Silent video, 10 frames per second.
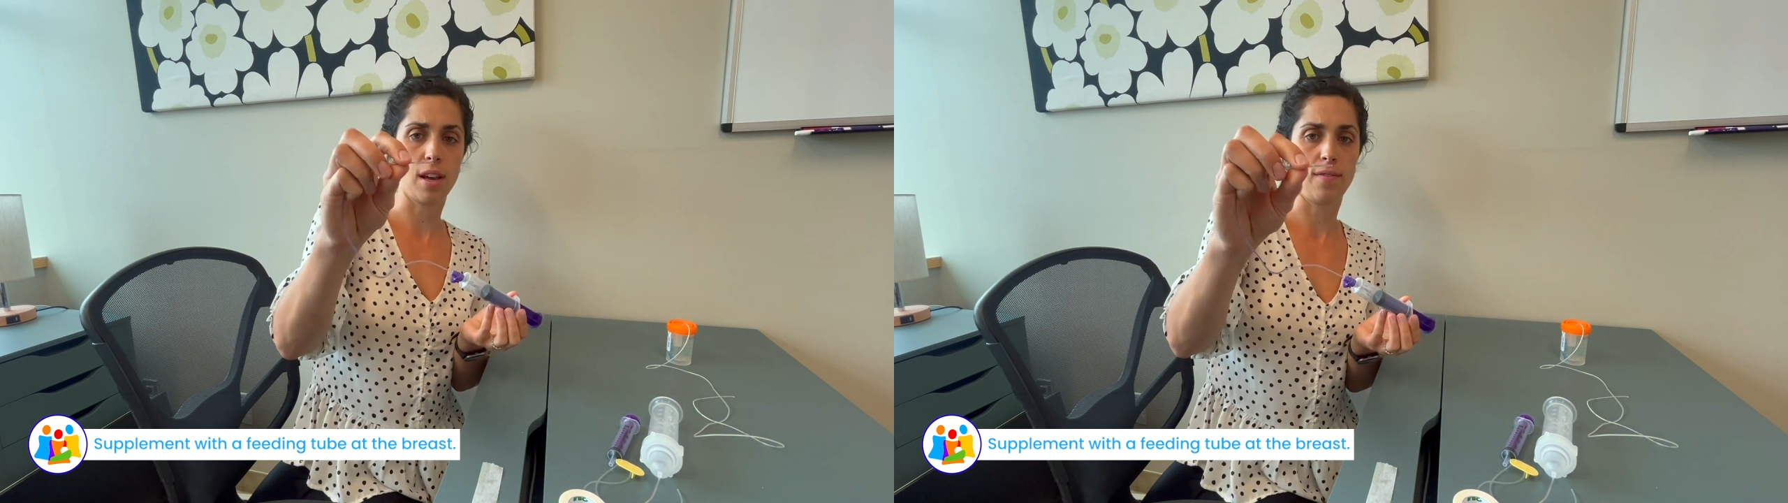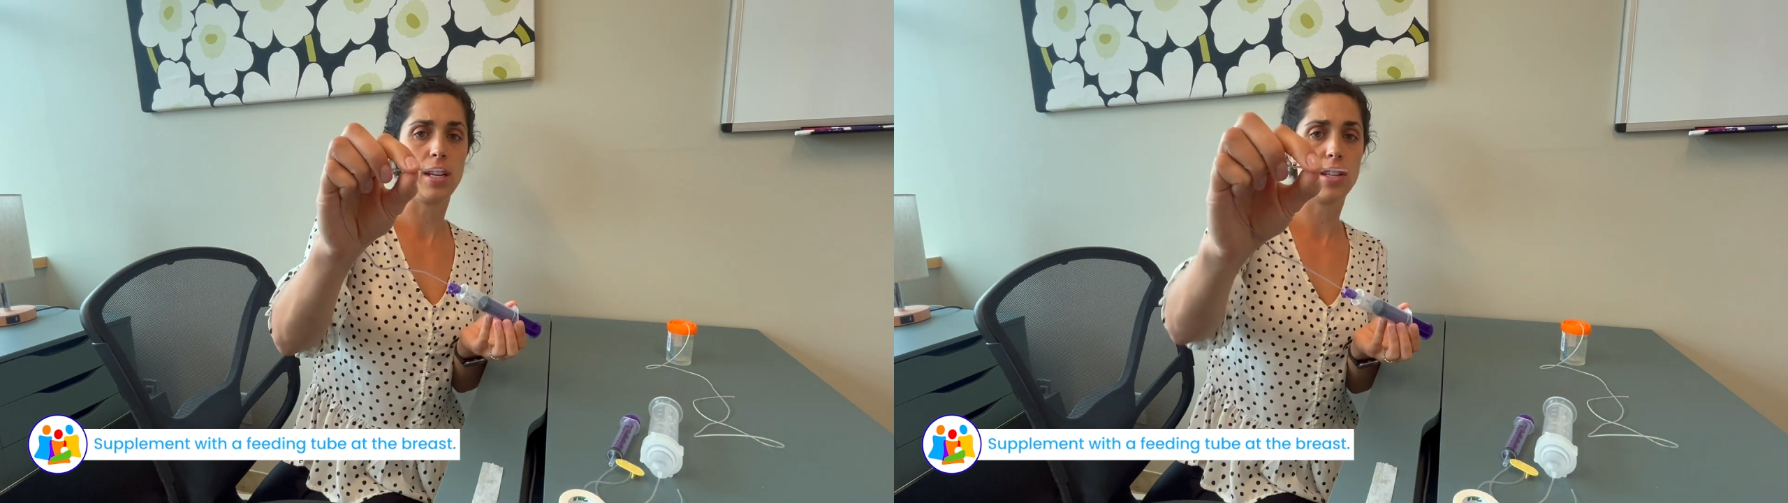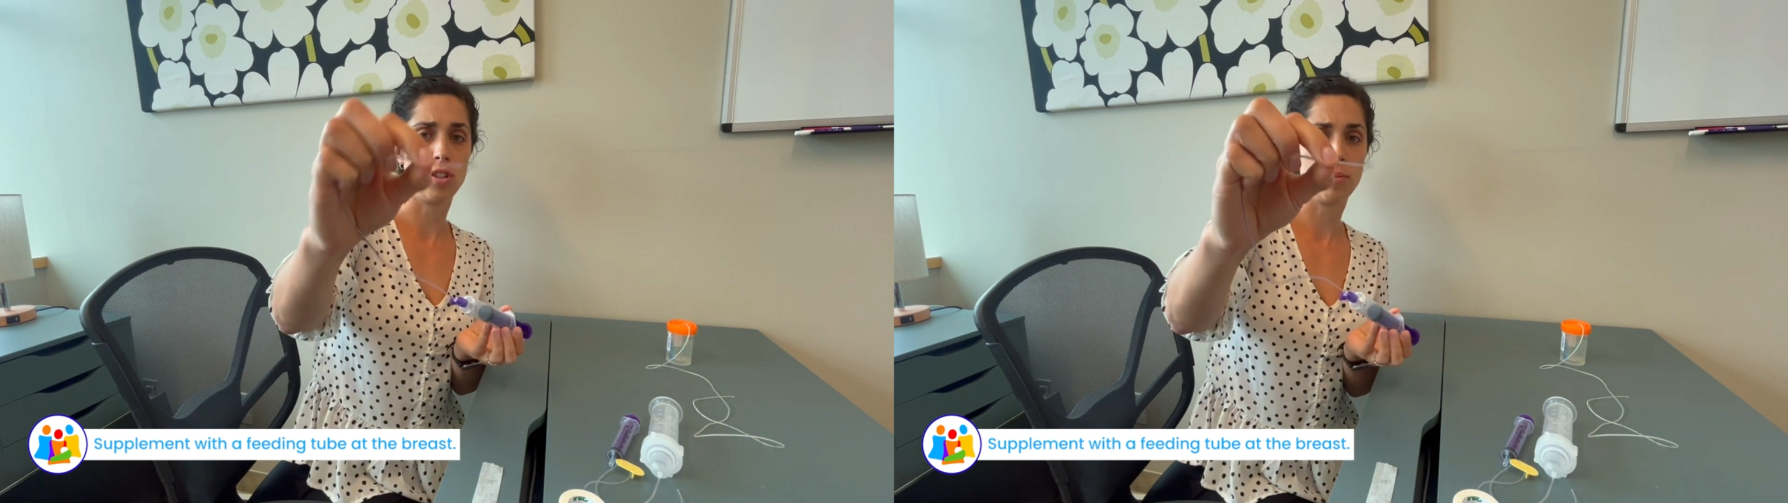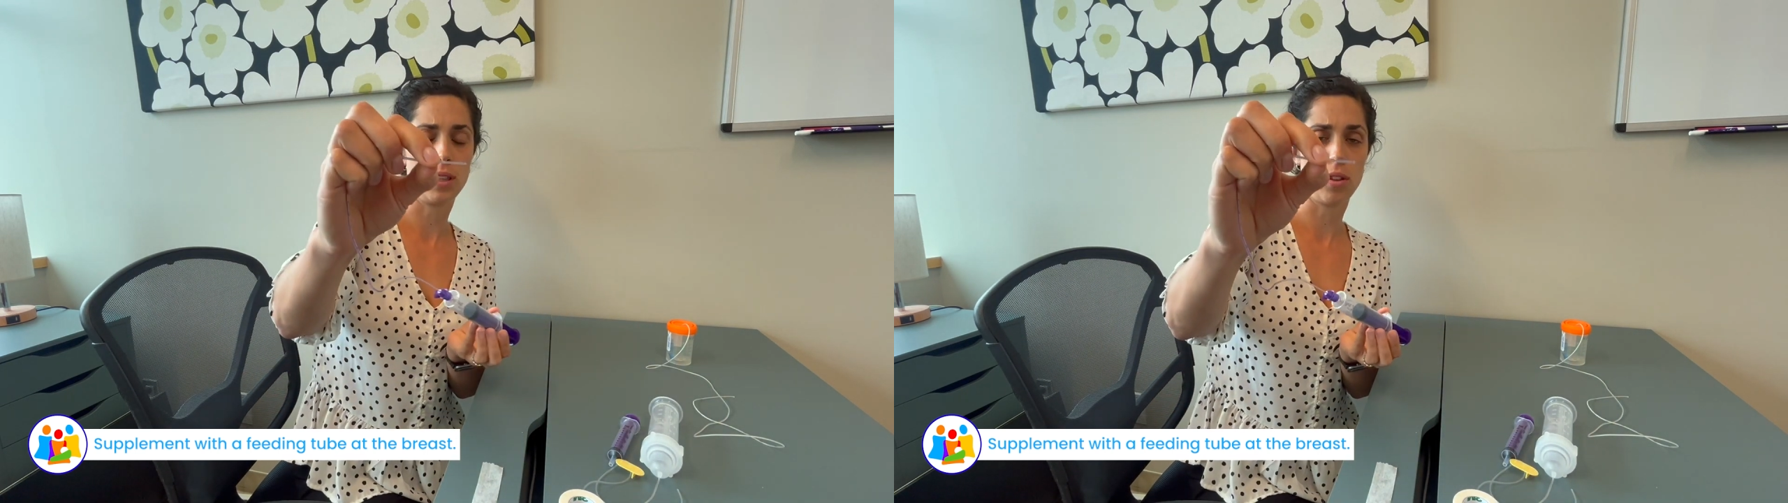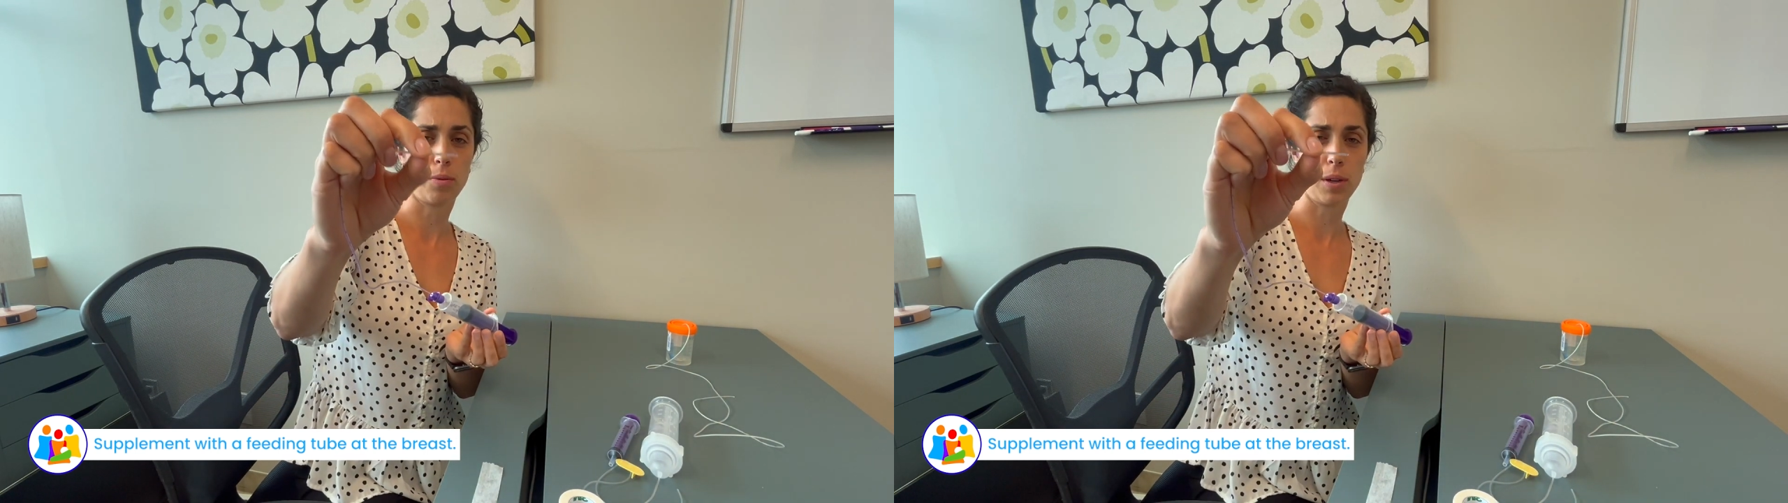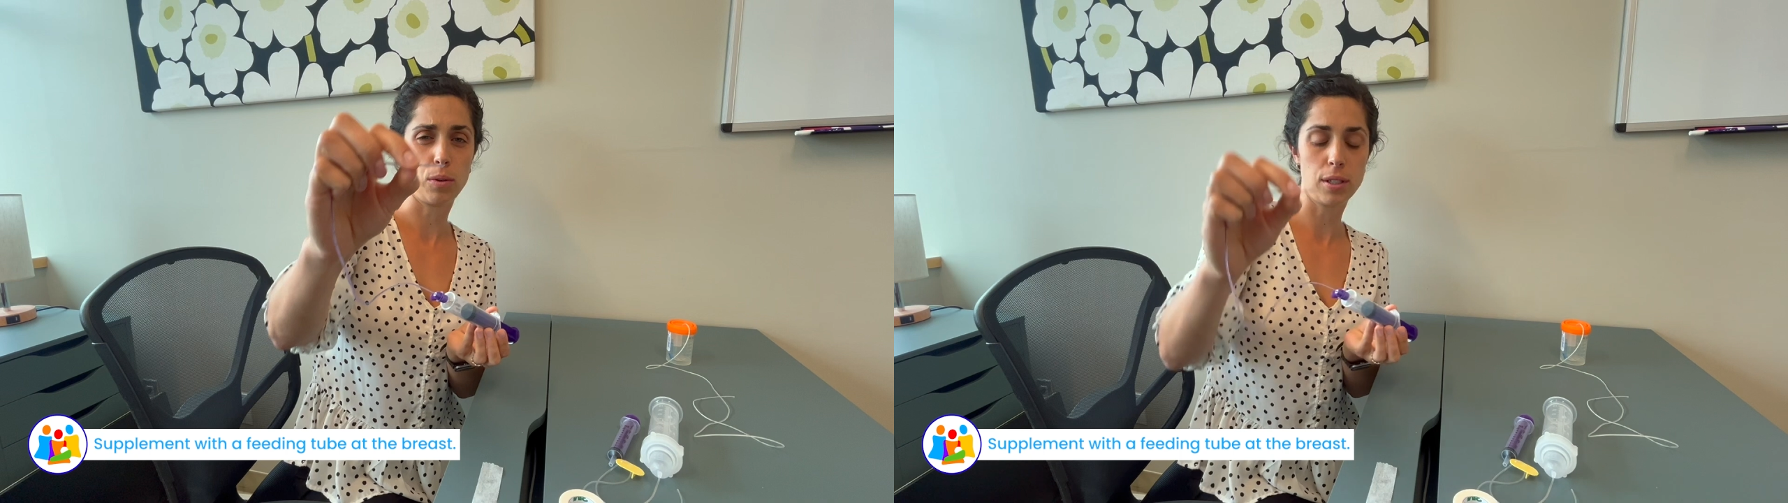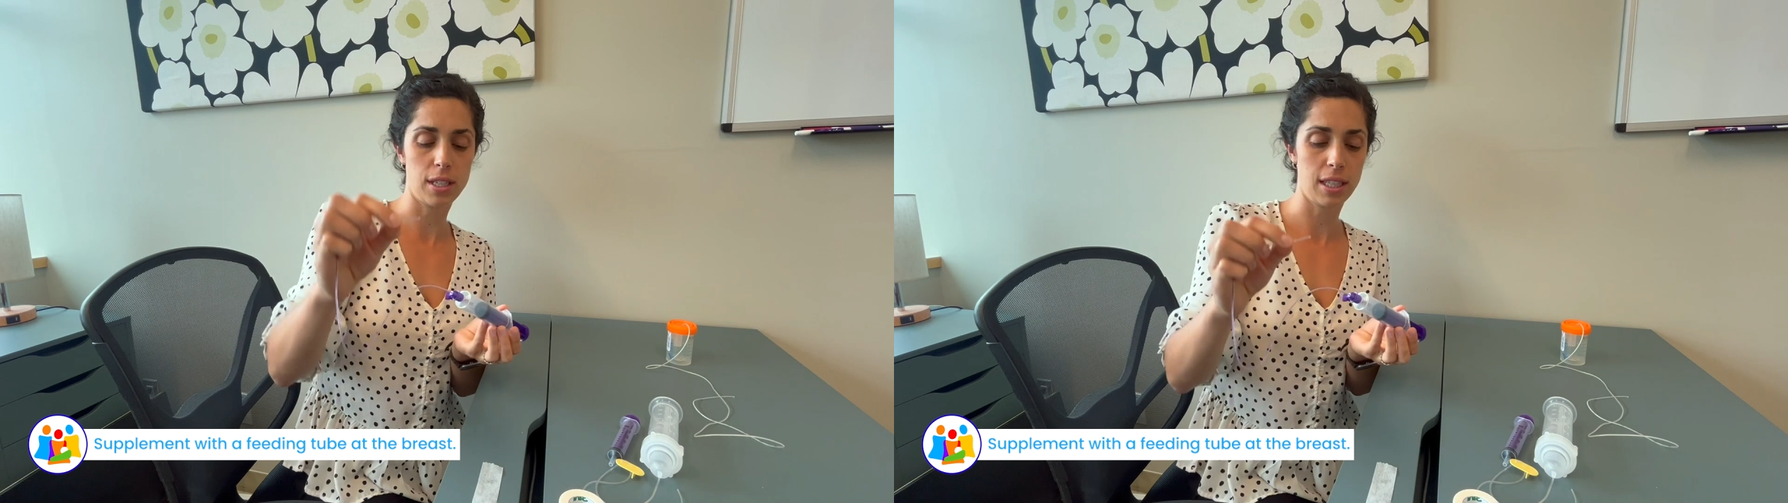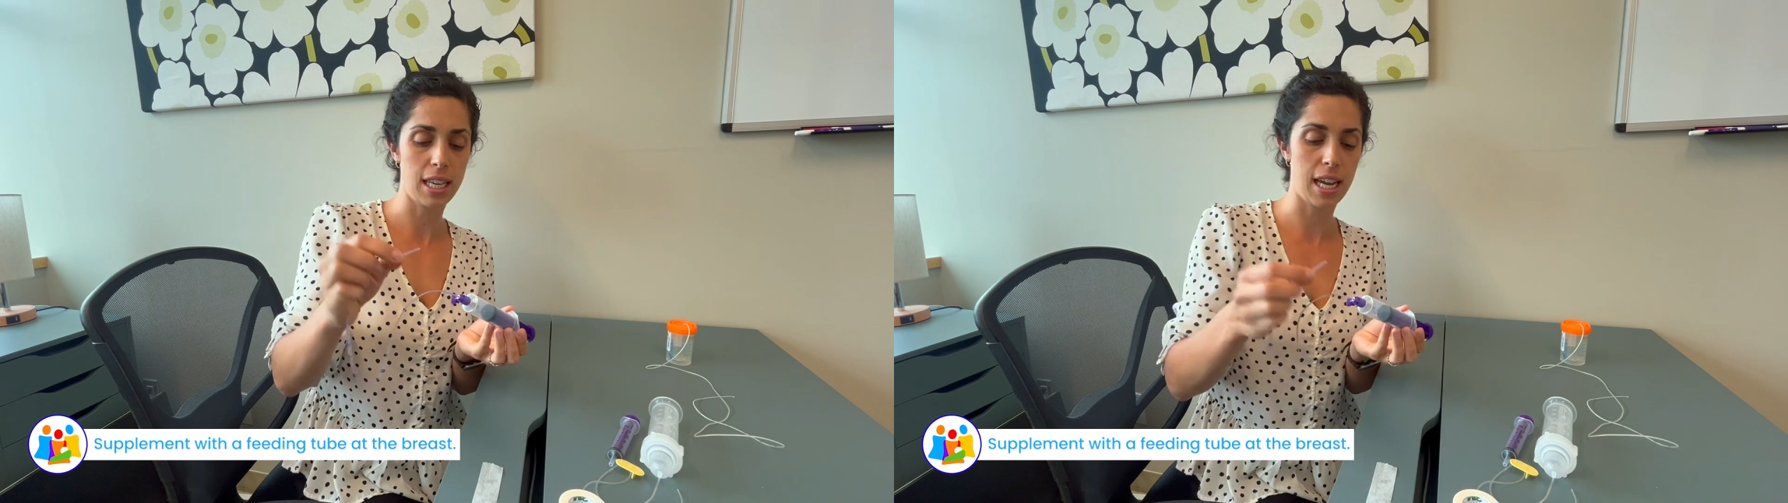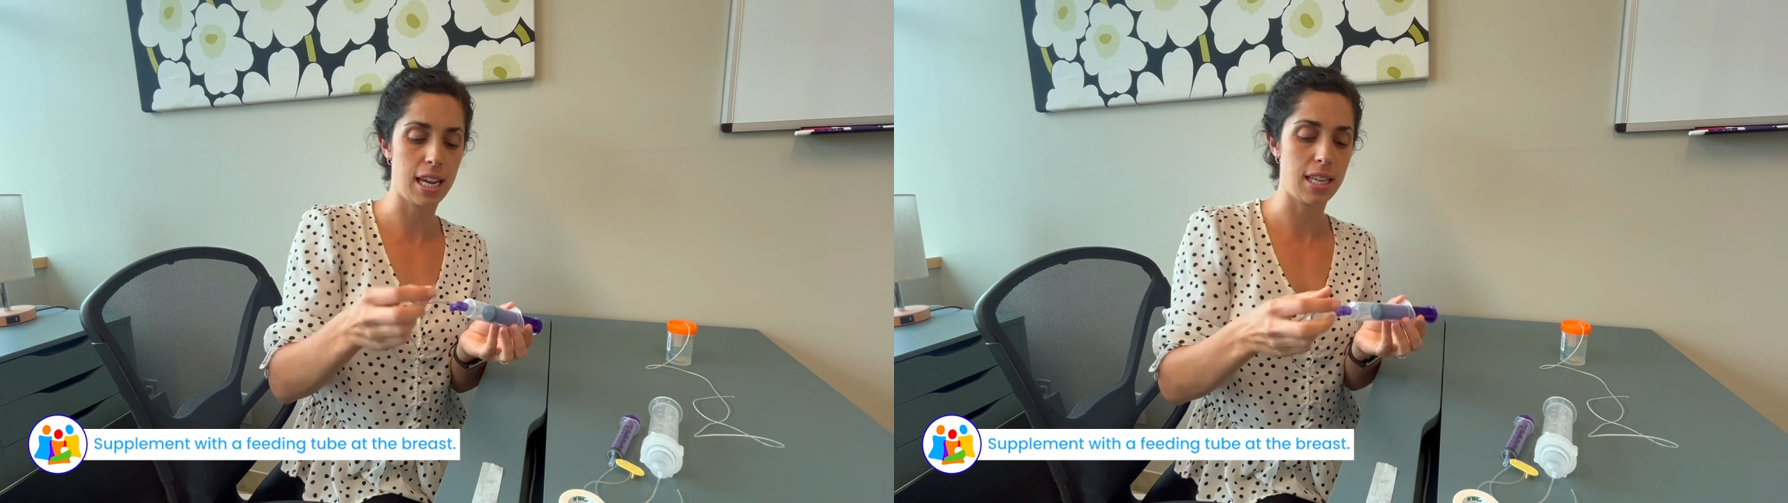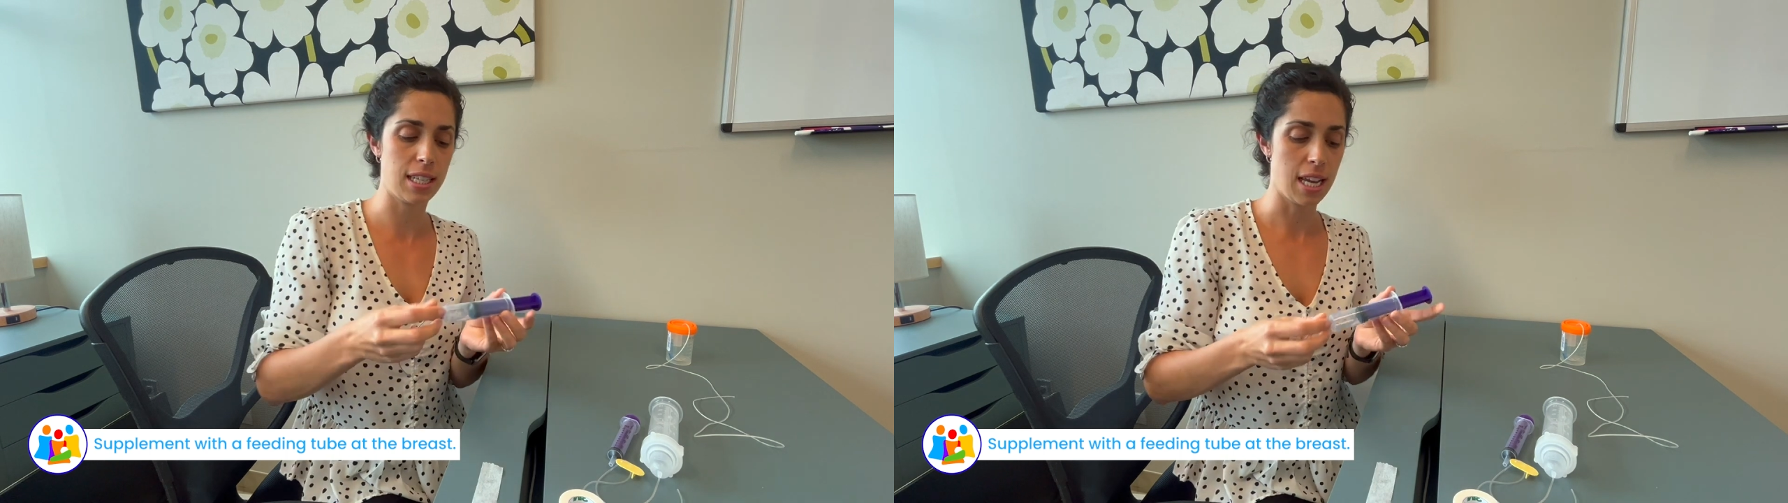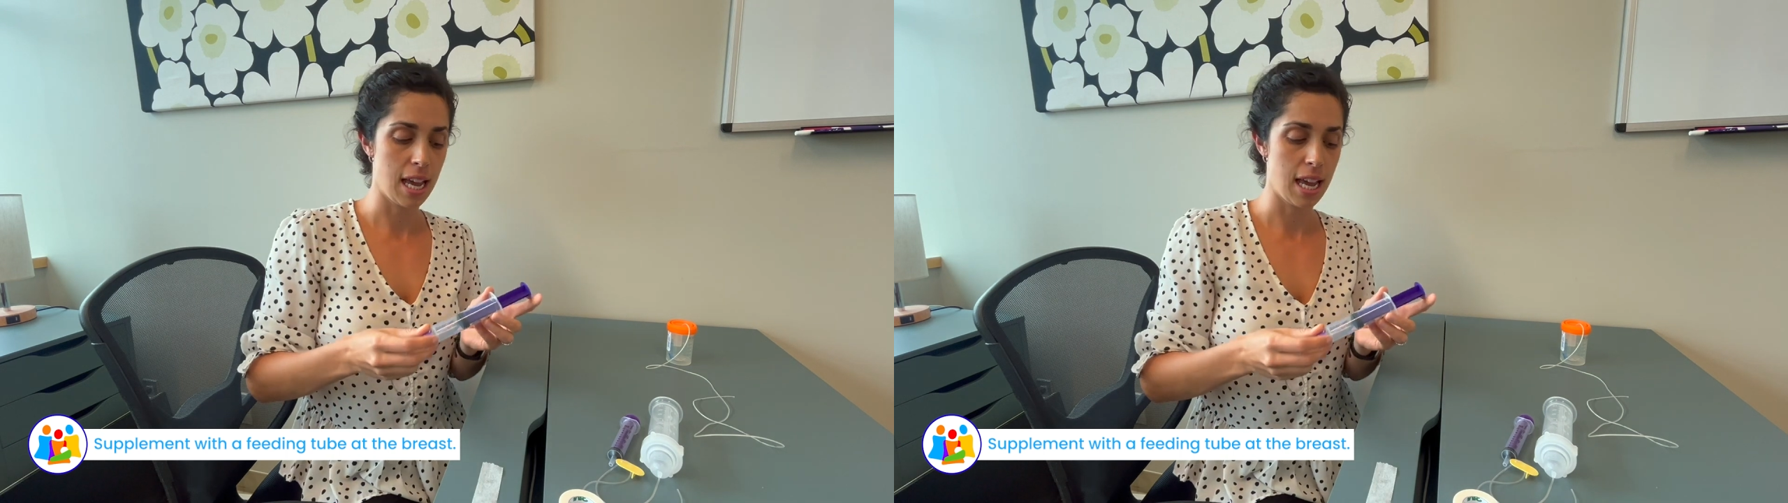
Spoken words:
a feeding tube with the 3 holes on the end,